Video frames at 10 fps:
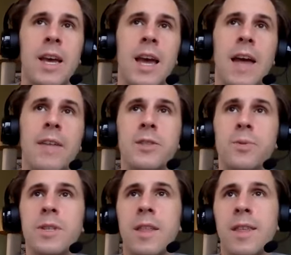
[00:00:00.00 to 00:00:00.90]
And this
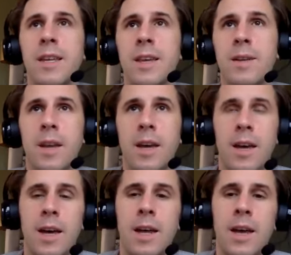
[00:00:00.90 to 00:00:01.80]
was a thing that
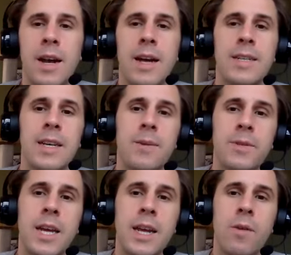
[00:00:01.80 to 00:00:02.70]
an idea that
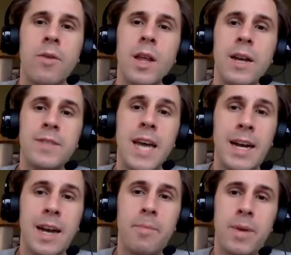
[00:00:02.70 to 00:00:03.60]
was taking over a lot of
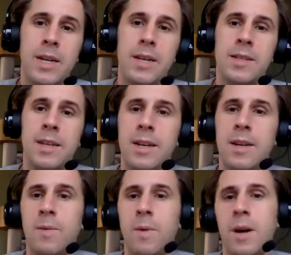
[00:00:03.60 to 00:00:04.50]
tech companies,
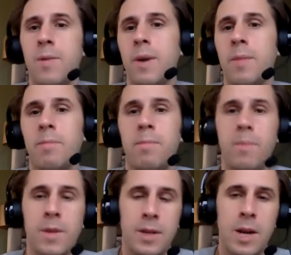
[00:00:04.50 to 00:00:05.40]
and where
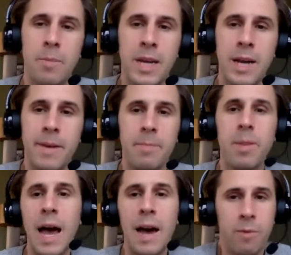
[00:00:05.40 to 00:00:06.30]
becoming a
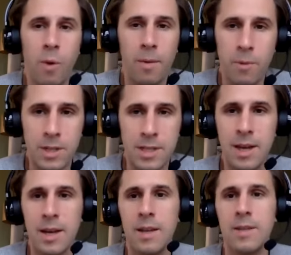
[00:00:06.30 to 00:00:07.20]
platform was
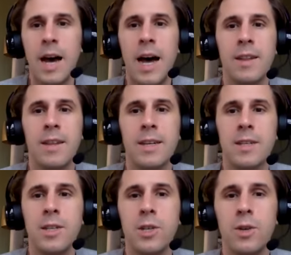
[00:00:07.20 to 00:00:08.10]
the hot thing
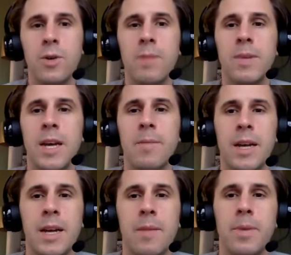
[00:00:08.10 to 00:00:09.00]
to do, and
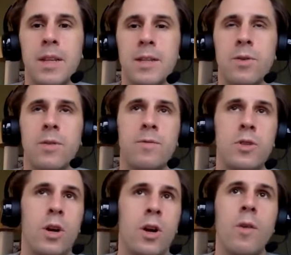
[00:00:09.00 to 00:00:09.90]
becoming a company that sort of
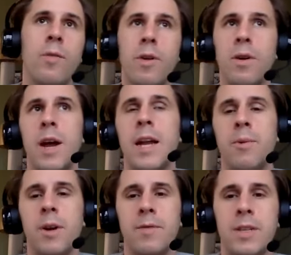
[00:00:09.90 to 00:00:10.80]
took over
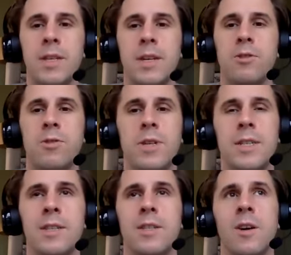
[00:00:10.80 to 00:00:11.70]
any one of these
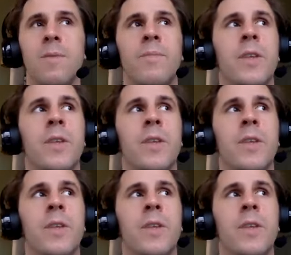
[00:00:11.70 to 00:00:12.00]
industries. And so,